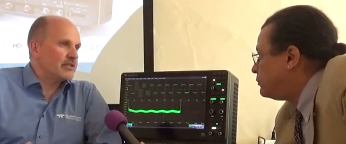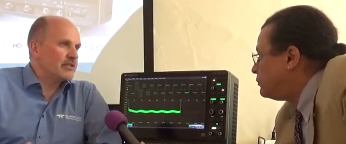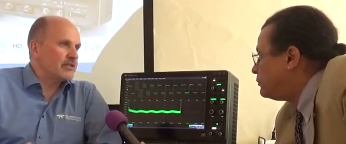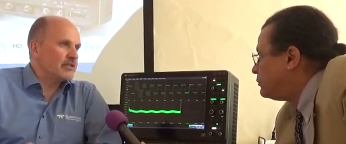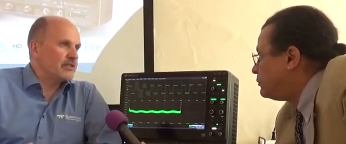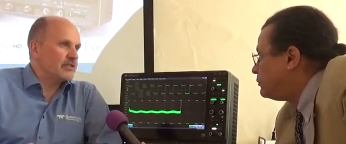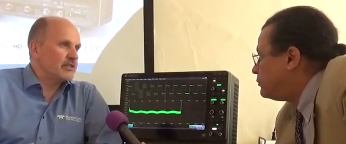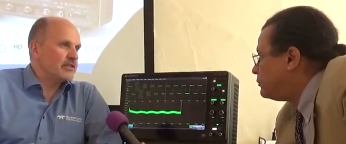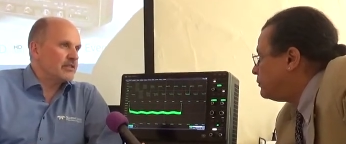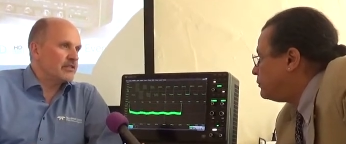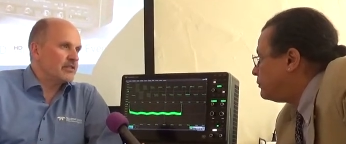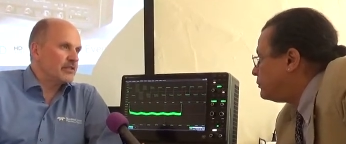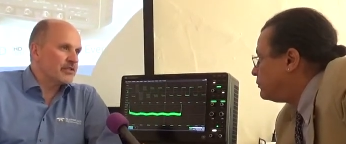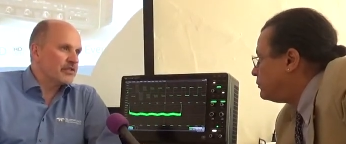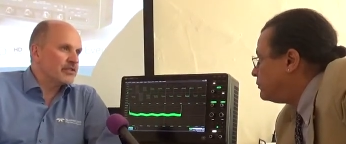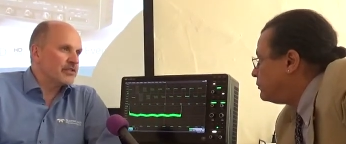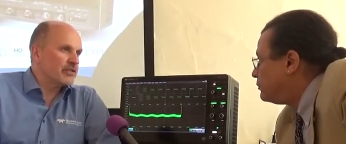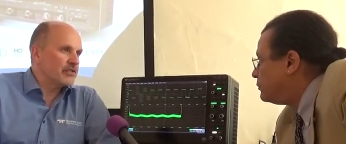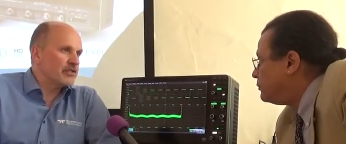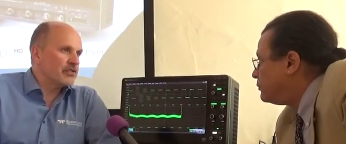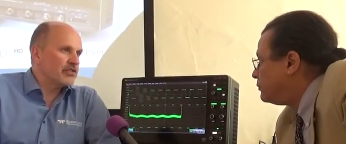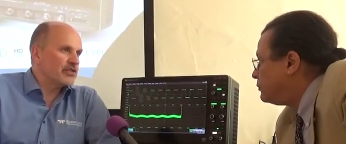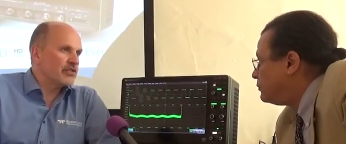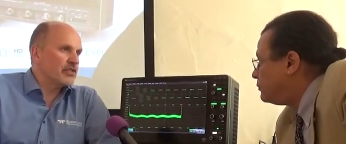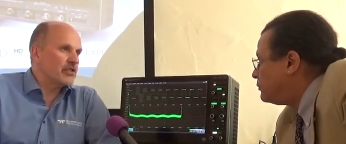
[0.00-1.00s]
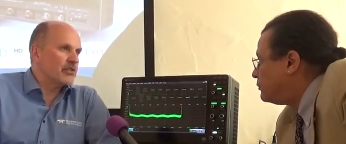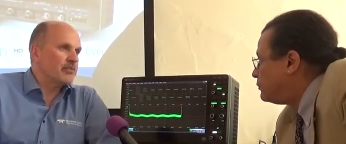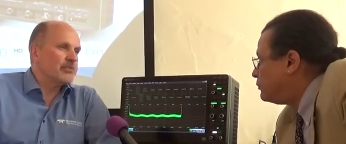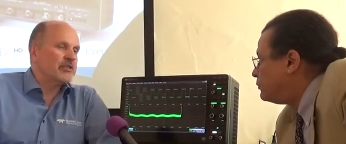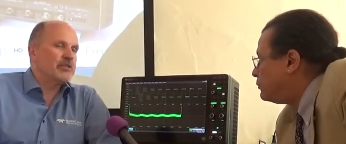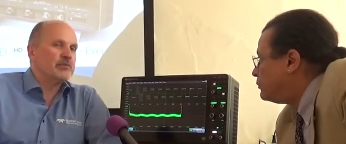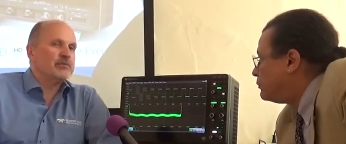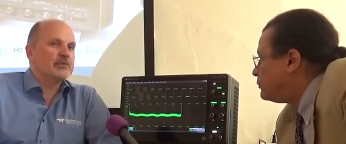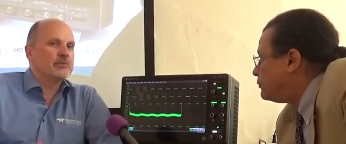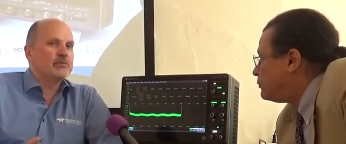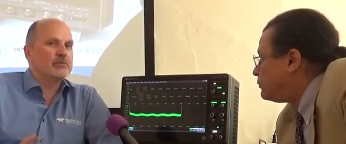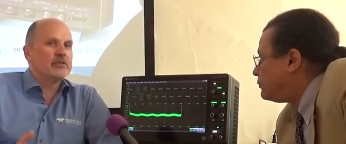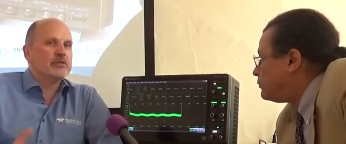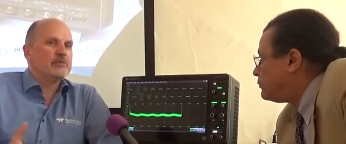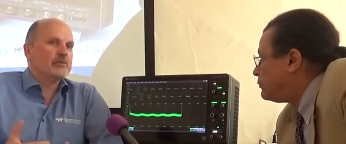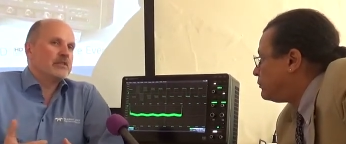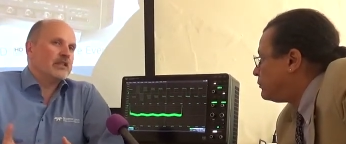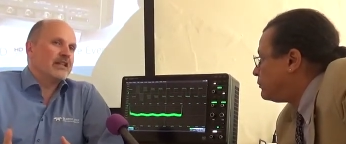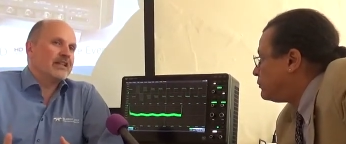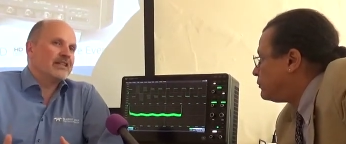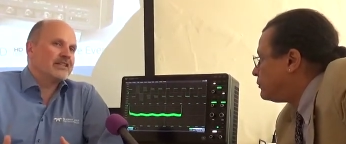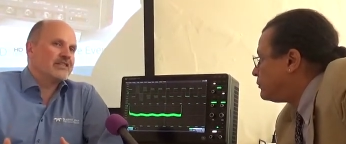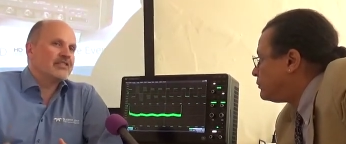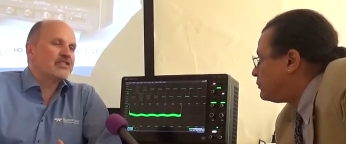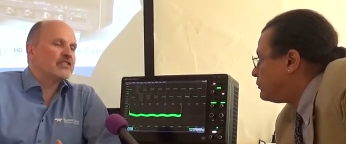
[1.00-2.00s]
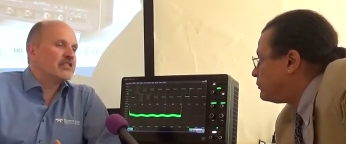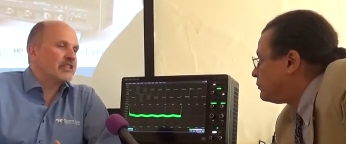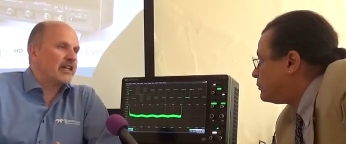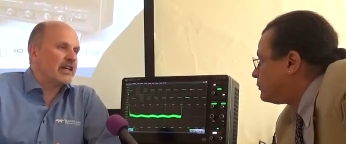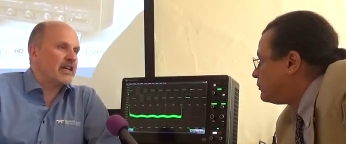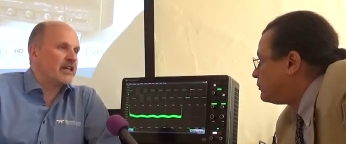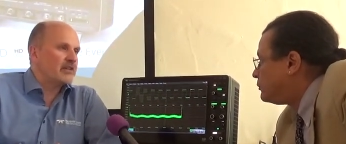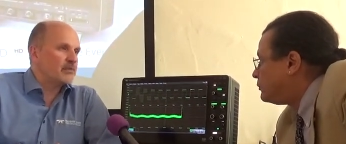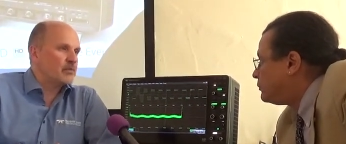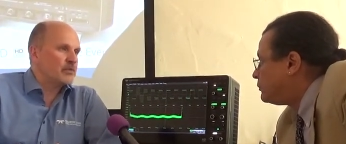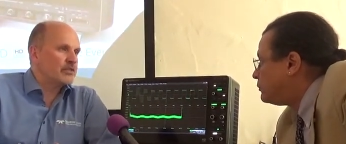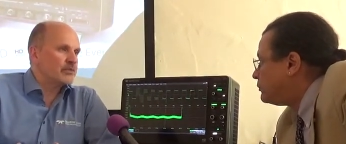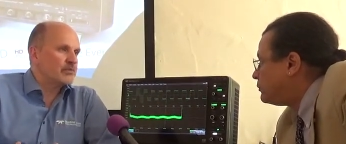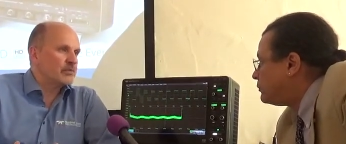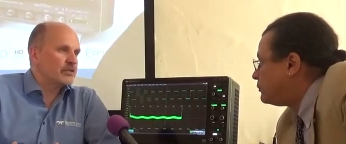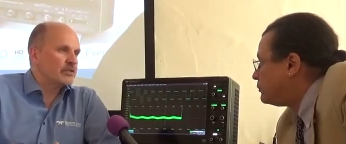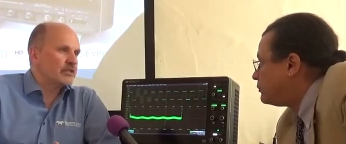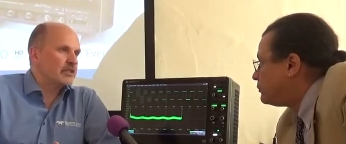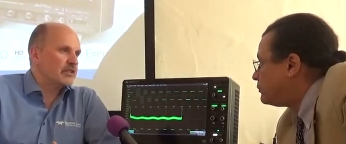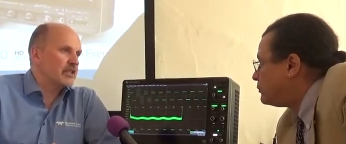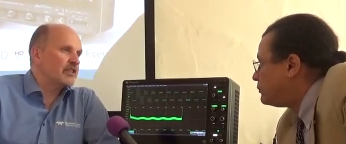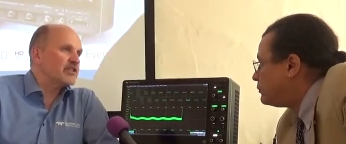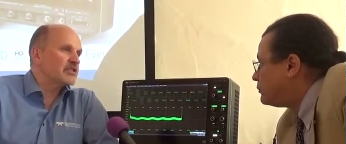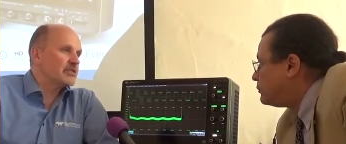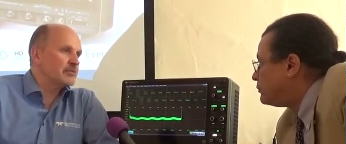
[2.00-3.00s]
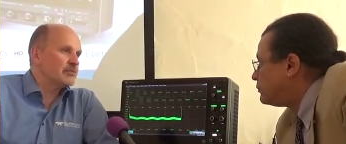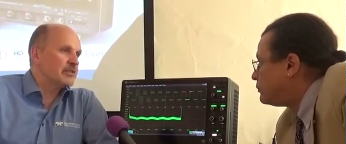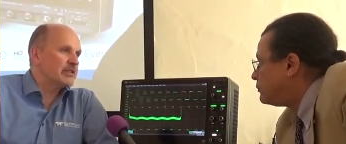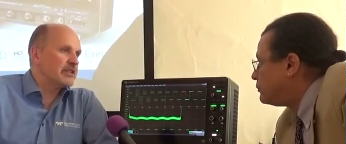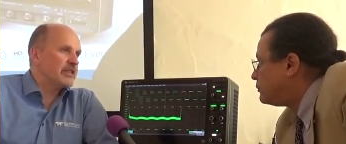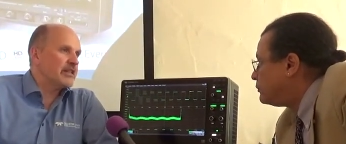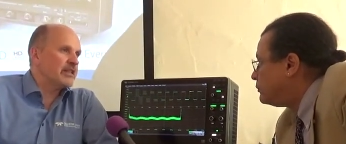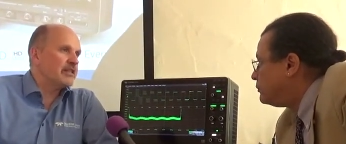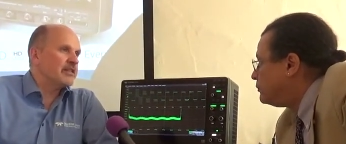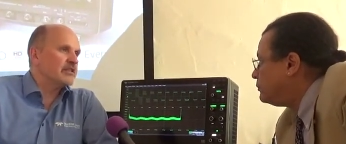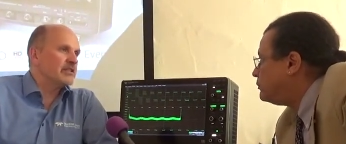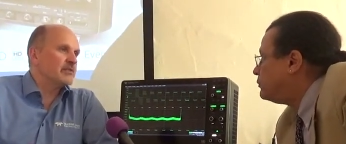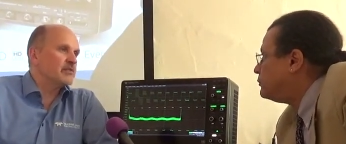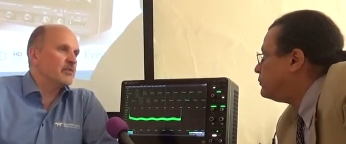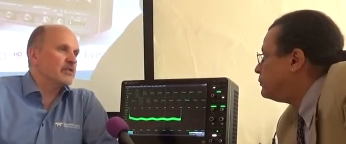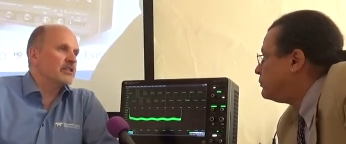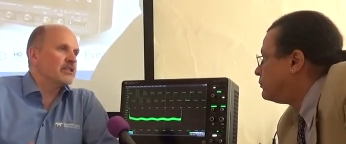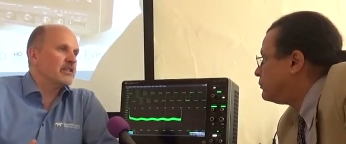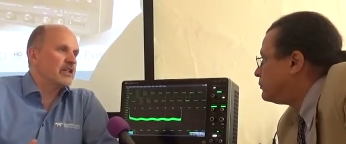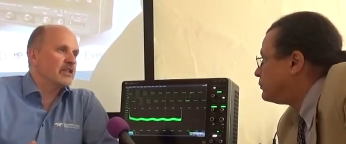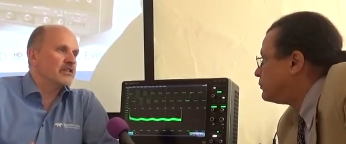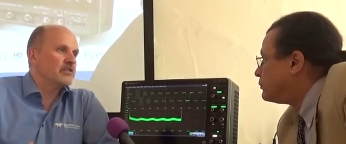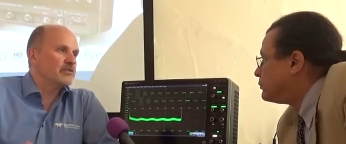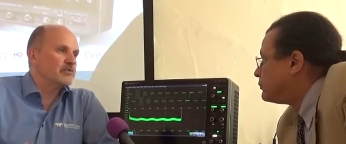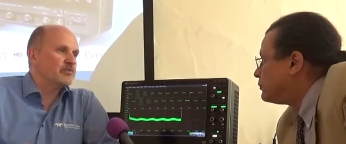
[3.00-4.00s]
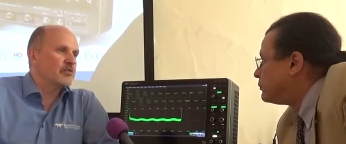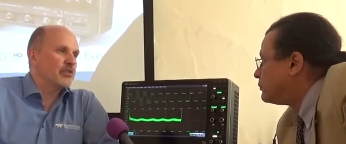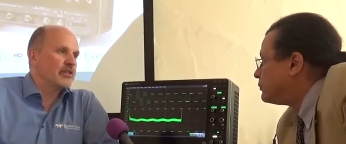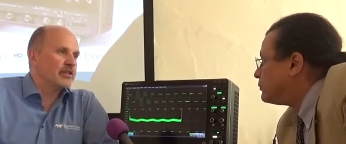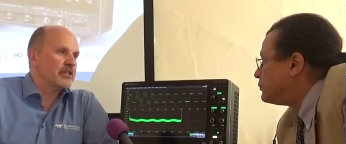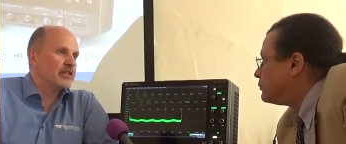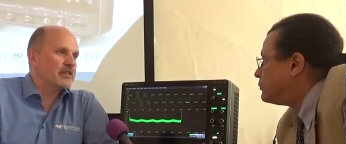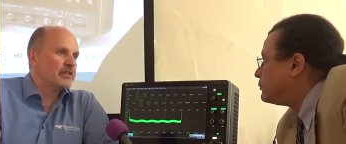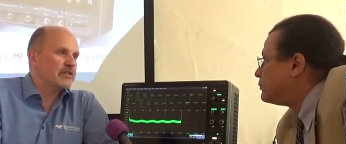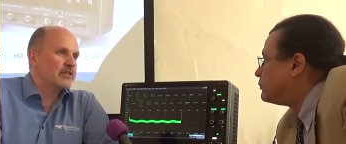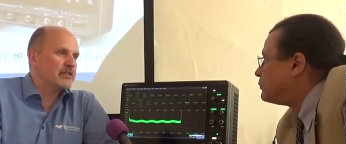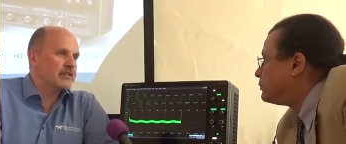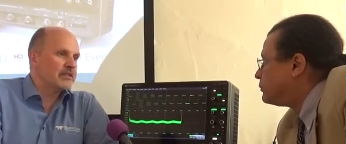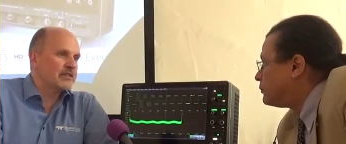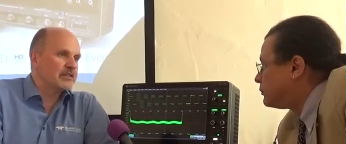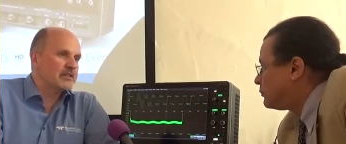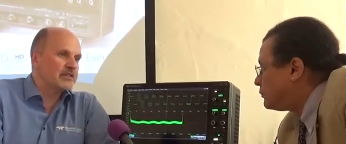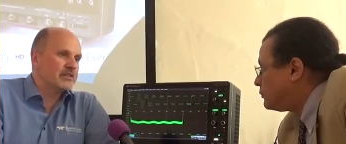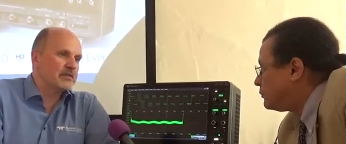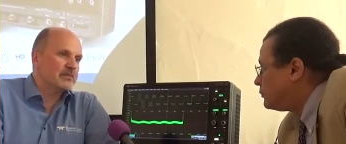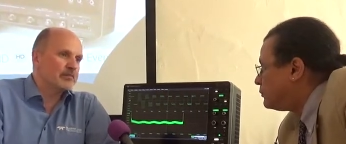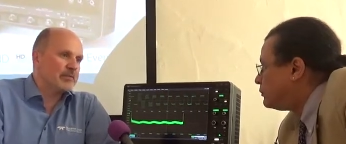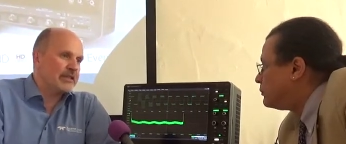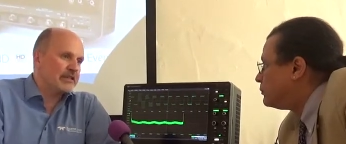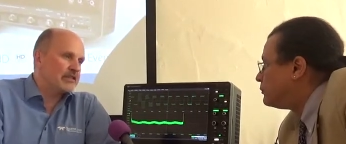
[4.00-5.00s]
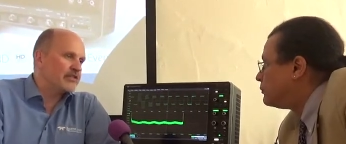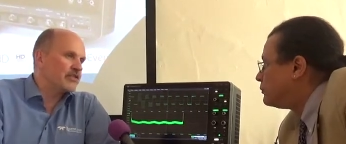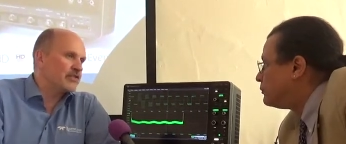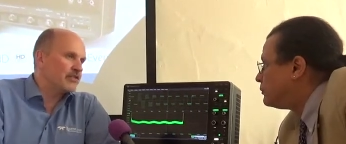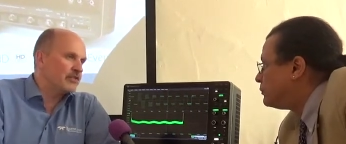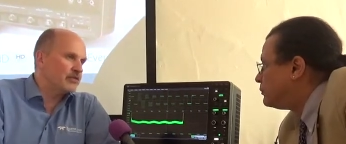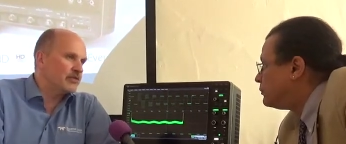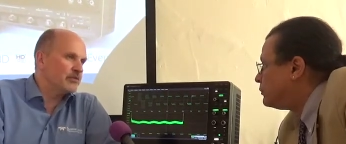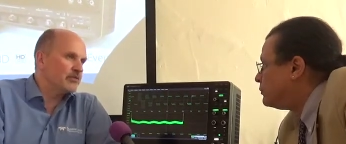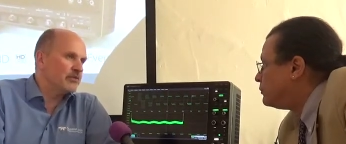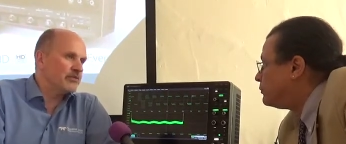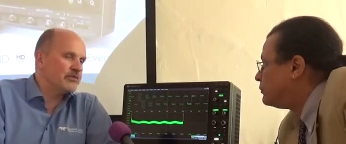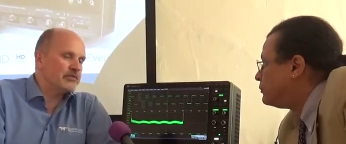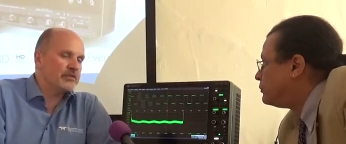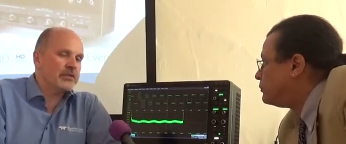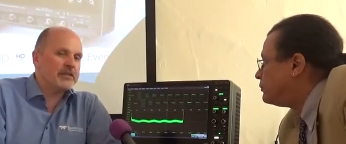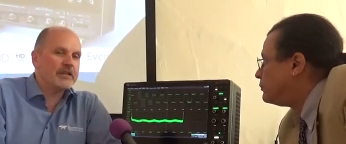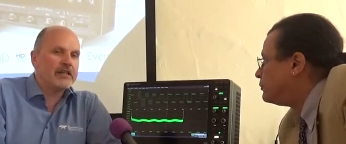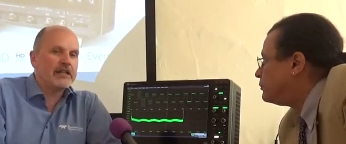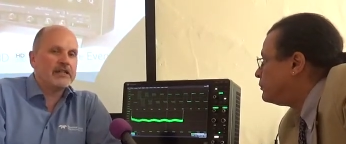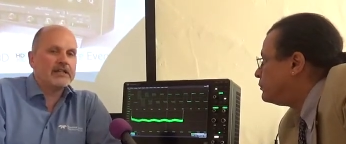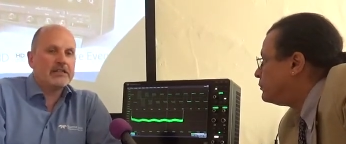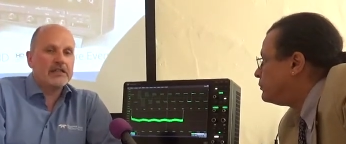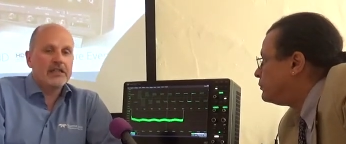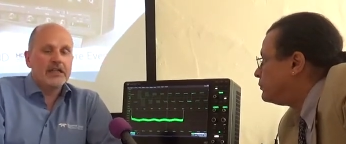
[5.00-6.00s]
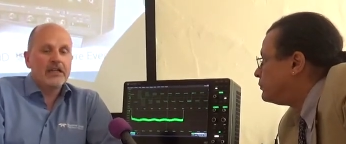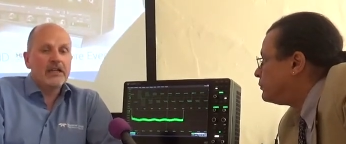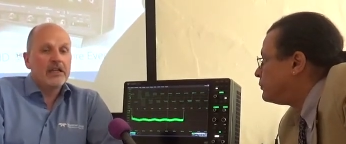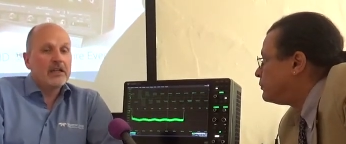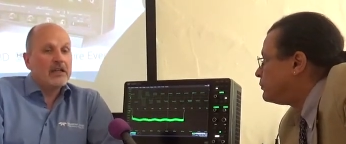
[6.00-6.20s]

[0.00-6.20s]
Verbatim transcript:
Speaker 1: a, on an oscilloscope. He, we will understand what, what the customer needs and what kind of product is, is best suitable for that.